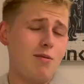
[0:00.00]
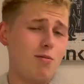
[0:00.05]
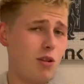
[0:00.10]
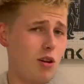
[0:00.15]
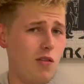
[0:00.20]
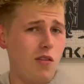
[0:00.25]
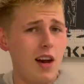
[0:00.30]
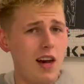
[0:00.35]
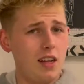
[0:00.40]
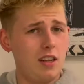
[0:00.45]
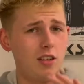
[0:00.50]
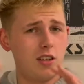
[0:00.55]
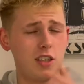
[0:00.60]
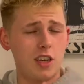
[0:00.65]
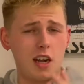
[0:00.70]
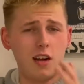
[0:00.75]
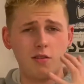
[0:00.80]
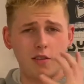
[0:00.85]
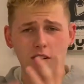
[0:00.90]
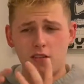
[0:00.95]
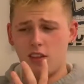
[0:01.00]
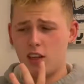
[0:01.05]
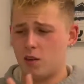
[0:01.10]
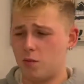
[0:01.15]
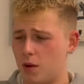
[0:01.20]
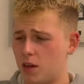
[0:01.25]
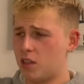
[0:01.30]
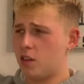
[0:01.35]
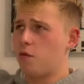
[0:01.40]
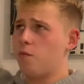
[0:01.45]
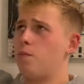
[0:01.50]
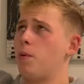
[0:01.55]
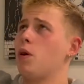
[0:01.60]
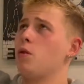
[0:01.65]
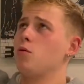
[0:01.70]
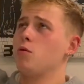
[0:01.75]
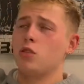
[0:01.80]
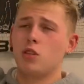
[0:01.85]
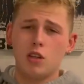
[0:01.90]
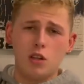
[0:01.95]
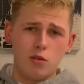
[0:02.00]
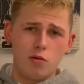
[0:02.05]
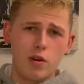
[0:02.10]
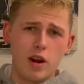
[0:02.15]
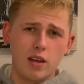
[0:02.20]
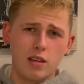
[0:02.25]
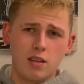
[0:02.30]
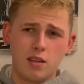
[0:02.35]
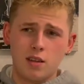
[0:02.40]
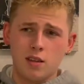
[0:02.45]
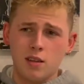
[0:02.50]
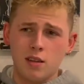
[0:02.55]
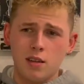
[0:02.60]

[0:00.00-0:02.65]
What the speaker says: Love Island kind of give this massive boost and the rest.